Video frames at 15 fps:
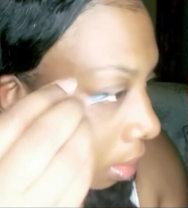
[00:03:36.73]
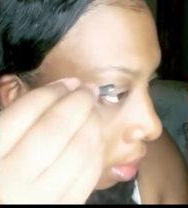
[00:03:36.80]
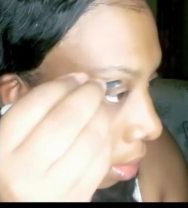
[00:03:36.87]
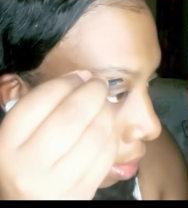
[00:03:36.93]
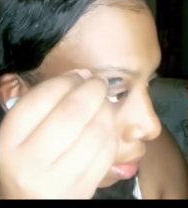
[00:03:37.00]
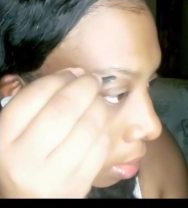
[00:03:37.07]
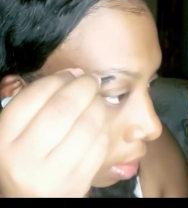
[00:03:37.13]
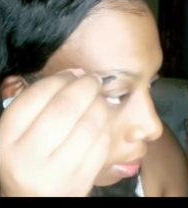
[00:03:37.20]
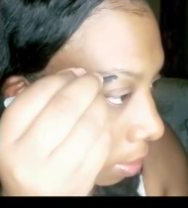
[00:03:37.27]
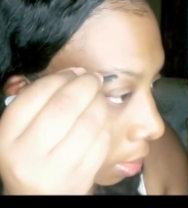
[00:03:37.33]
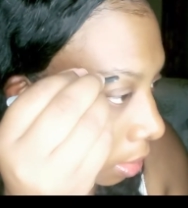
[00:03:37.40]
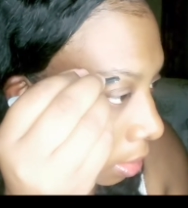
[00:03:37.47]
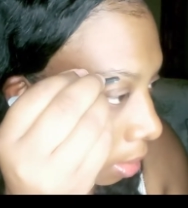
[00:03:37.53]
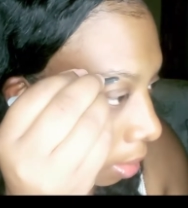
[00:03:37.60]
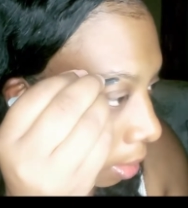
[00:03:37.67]
So I'm
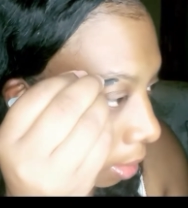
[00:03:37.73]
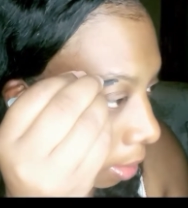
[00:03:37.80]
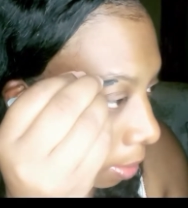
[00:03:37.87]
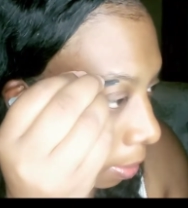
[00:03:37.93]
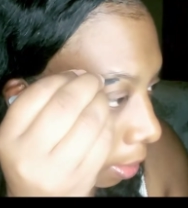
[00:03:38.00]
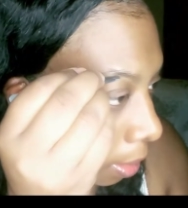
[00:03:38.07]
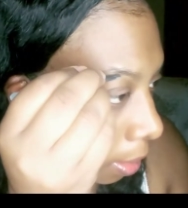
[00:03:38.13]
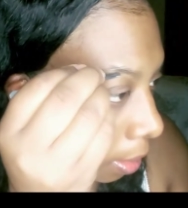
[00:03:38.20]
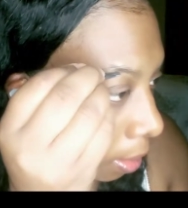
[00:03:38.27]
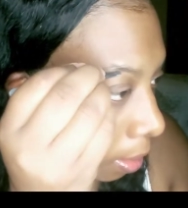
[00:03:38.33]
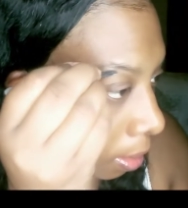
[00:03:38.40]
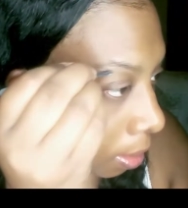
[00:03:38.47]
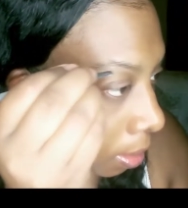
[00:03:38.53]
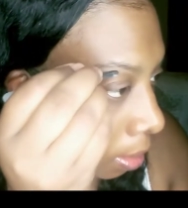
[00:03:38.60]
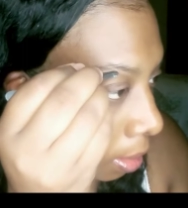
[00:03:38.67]
just going to come in here,
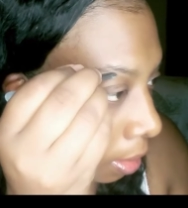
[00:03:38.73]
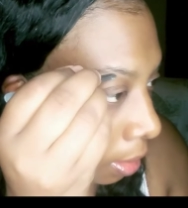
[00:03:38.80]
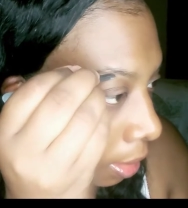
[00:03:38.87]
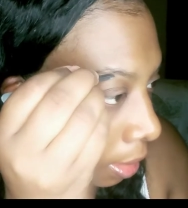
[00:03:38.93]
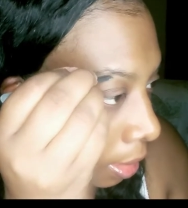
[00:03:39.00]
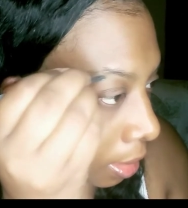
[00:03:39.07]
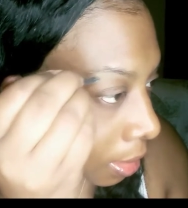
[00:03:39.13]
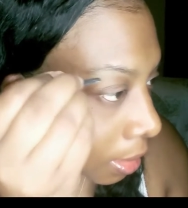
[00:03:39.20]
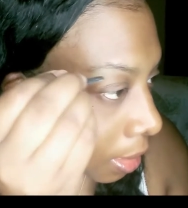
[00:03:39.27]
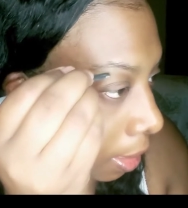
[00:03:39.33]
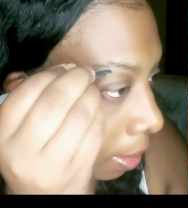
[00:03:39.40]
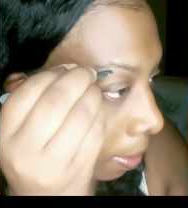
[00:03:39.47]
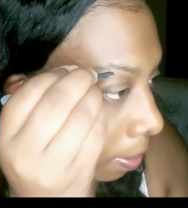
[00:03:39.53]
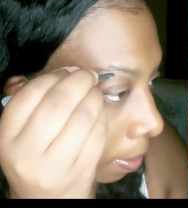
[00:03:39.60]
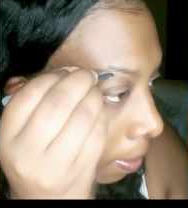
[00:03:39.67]
clean these
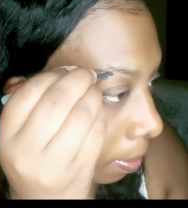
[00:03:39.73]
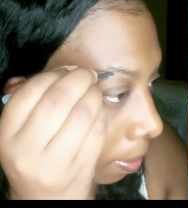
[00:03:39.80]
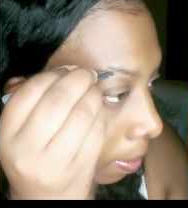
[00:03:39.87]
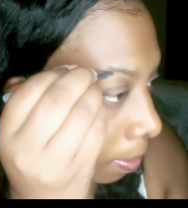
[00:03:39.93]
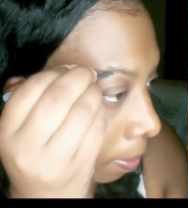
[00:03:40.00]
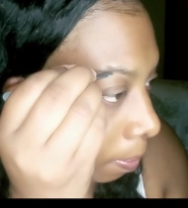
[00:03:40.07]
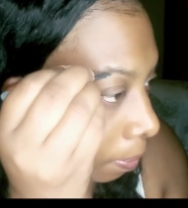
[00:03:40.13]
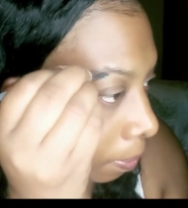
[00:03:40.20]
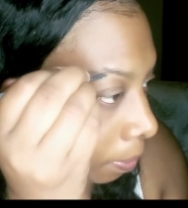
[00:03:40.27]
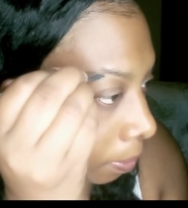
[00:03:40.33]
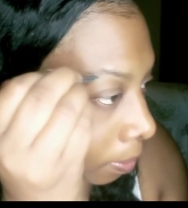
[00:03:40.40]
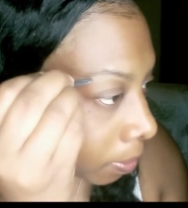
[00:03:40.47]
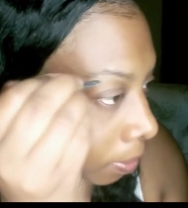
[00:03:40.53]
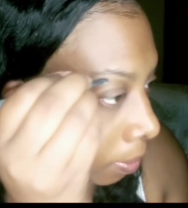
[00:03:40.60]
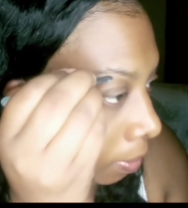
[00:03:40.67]
up.
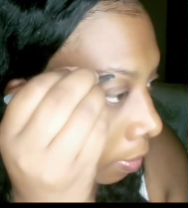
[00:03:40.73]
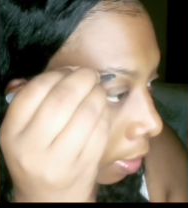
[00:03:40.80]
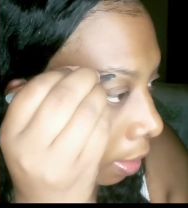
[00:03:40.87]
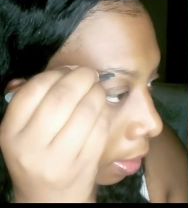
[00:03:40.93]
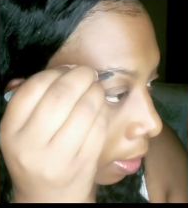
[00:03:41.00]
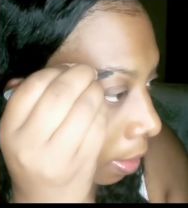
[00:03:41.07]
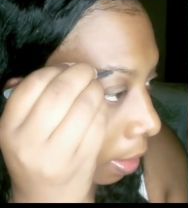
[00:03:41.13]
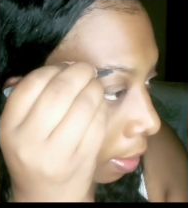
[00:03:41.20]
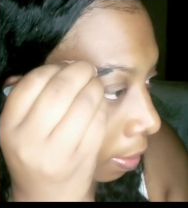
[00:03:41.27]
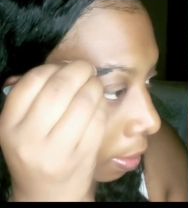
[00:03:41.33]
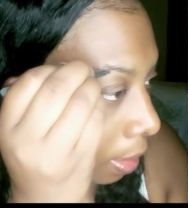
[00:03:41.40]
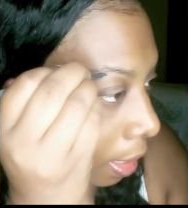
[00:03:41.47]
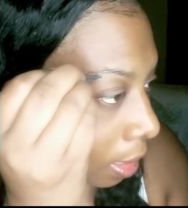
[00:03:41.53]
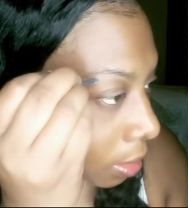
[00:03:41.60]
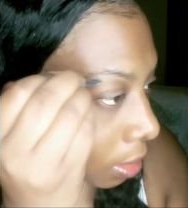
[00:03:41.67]
I don't have to
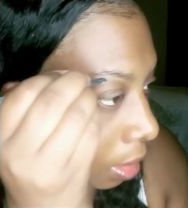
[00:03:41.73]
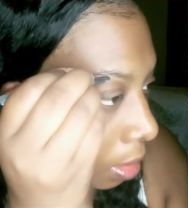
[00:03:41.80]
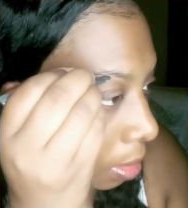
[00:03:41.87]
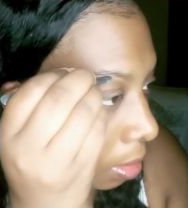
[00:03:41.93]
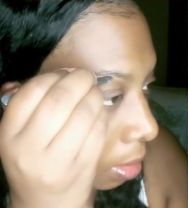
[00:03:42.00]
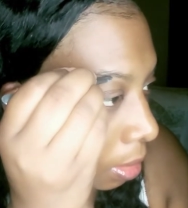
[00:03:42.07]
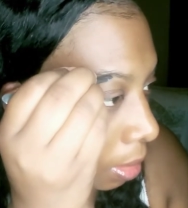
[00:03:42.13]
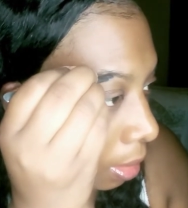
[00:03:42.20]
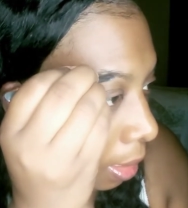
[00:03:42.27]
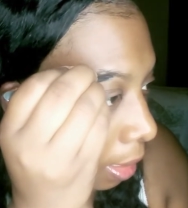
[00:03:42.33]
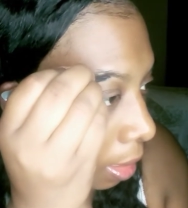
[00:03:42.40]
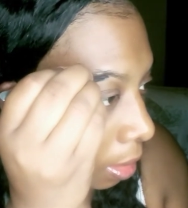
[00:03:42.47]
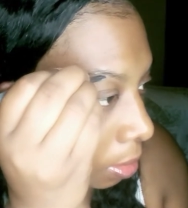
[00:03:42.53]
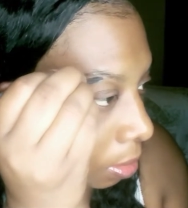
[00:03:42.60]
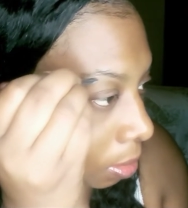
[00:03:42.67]
actually use the
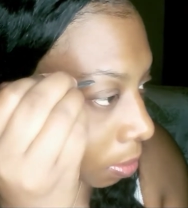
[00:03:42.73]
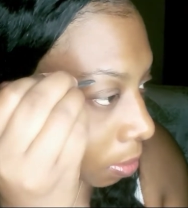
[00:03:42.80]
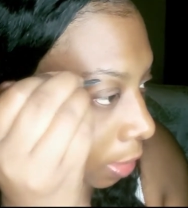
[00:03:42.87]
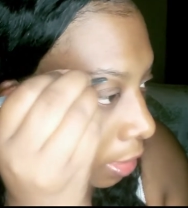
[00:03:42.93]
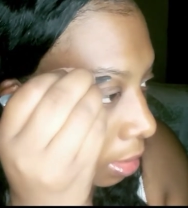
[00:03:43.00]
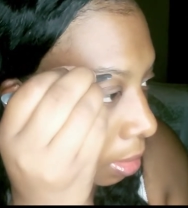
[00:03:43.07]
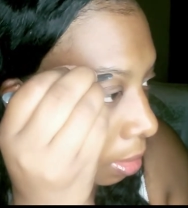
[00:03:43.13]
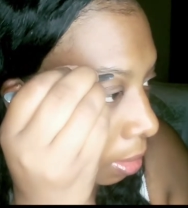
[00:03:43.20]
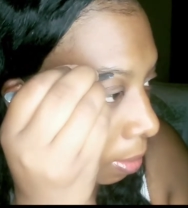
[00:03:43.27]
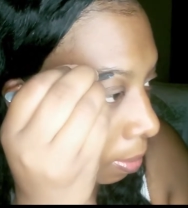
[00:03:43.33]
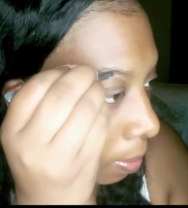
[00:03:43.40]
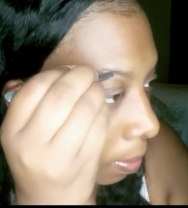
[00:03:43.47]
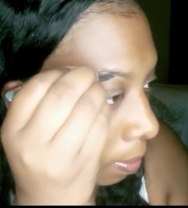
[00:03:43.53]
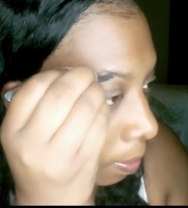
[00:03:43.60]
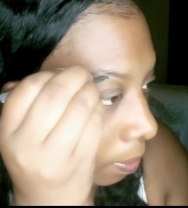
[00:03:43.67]
actual razor.
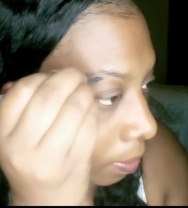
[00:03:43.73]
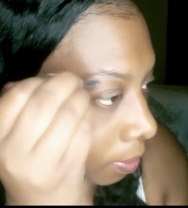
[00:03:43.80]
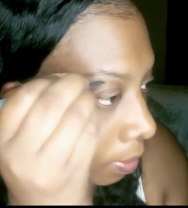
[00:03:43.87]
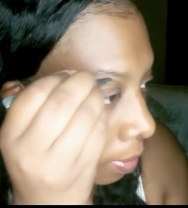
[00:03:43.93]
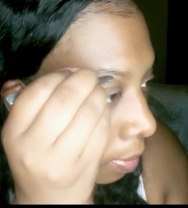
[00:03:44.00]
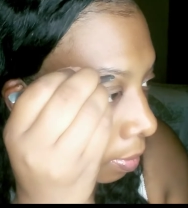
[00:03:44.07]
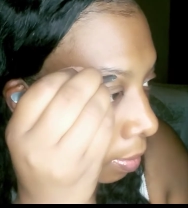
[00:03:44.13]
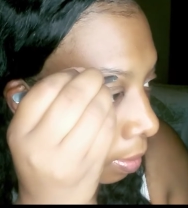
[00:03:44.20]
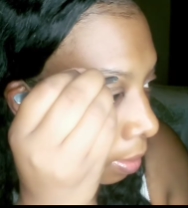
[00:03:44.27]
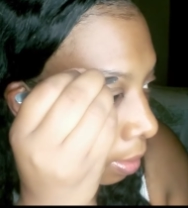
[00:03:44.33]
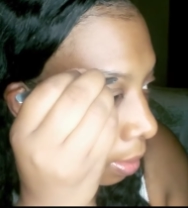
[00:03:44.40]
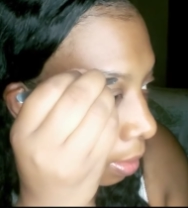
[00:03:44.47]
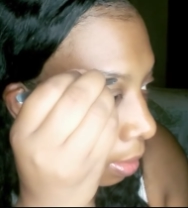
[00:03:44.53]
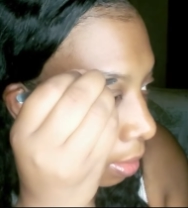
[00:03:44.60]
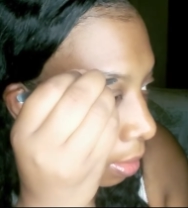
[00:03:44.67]

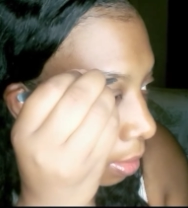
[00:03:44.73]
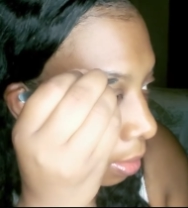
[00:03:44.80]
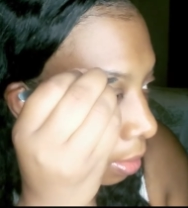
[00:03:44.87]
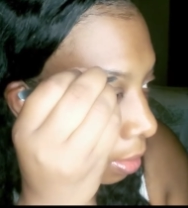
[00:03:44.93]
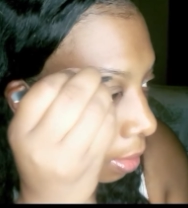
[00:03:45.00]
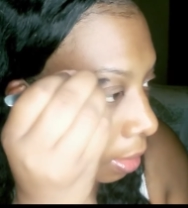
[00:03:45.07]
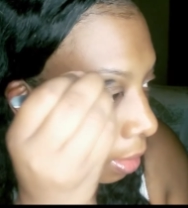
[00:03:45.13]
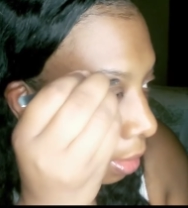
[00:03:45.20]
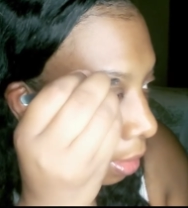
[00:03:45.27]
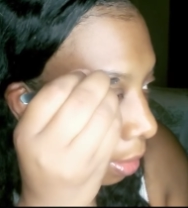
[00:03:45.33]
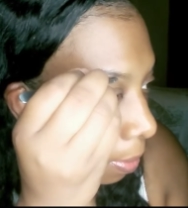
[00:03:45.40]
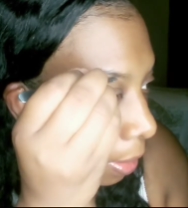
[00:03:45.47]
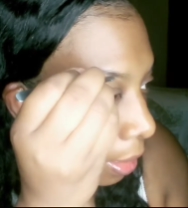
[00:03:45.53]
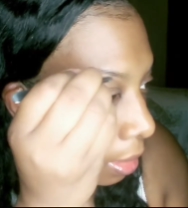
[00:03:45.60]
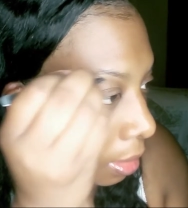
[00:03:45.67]
Just clean it up
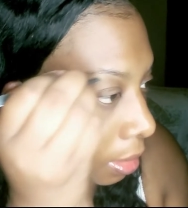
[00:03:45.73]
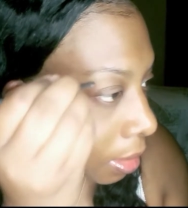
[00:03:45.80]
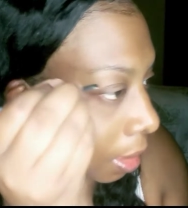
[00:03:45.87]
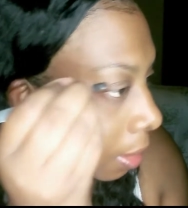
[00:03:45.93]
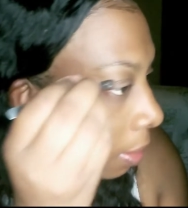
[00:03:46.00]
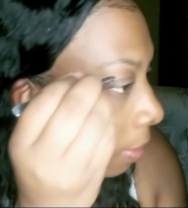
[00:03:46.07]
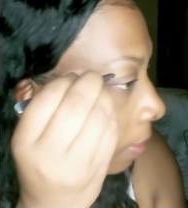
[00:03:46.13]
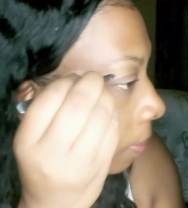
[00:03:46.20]
like so.